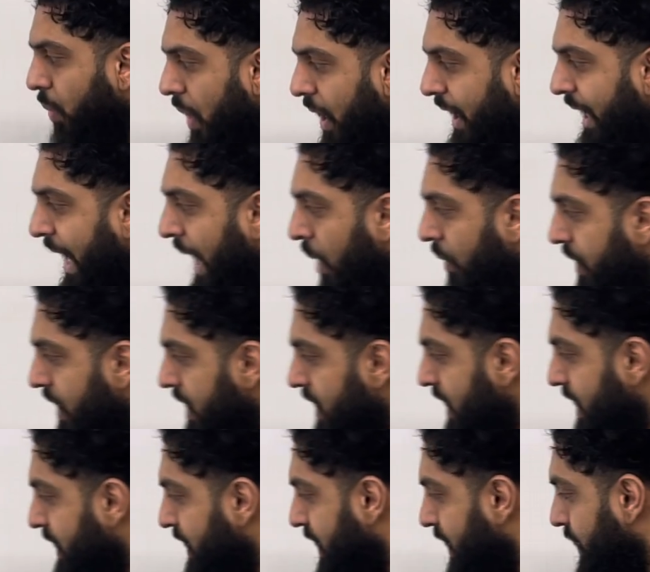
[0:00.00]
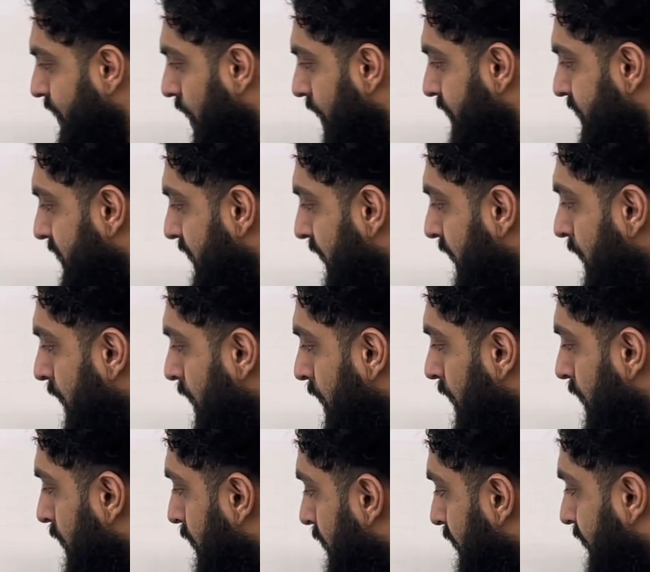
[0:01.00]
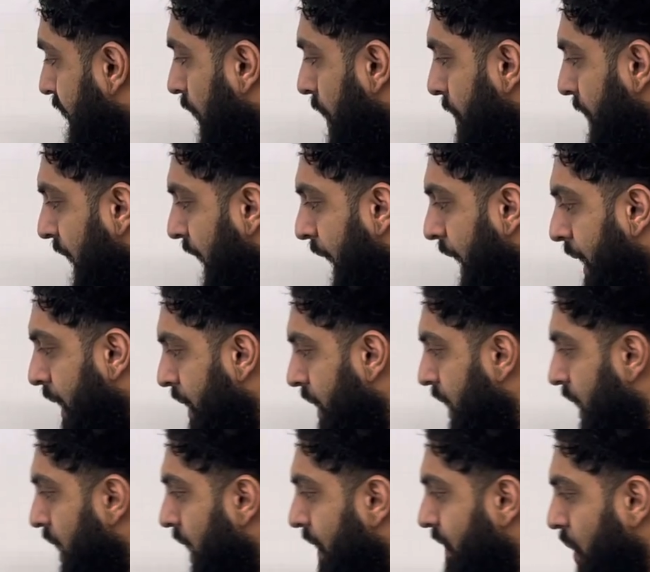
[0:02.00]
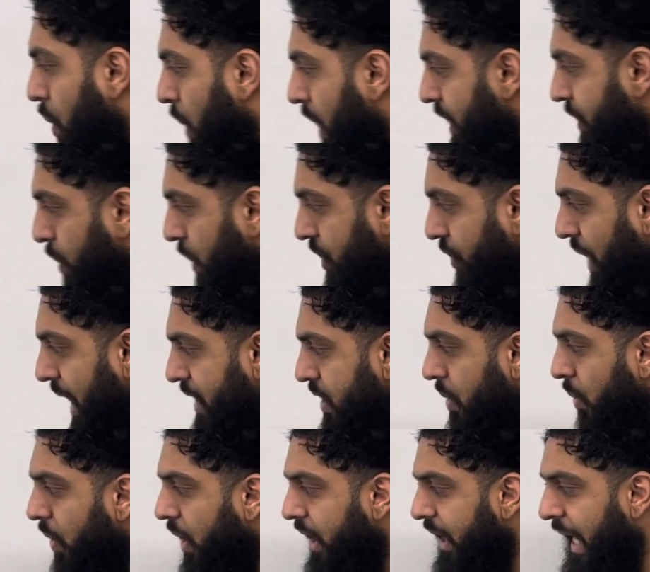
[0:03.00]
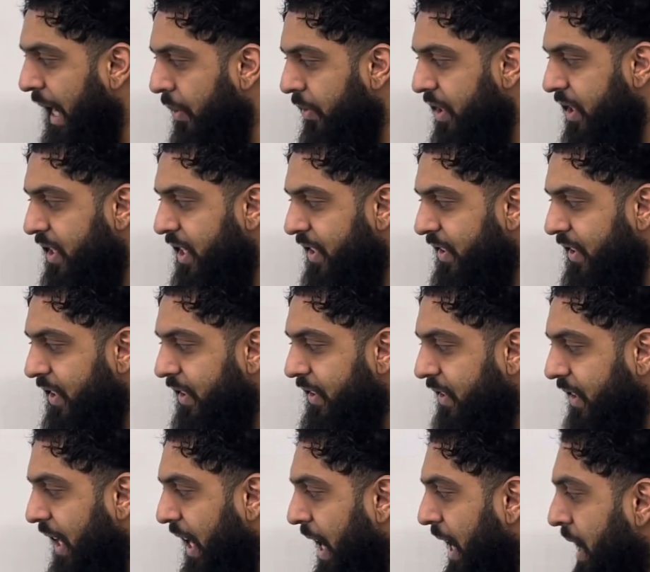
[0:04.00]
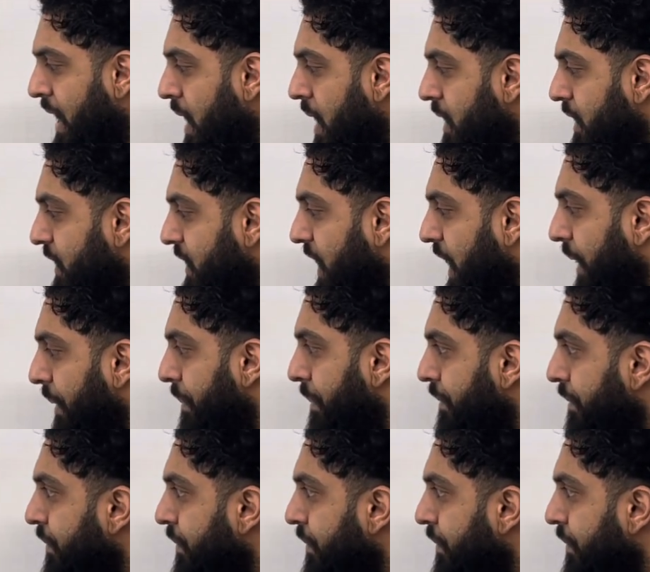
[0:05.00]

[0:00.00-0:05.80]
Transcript: work out the distance of C from A. In other words, we're trying to work out the distance AC.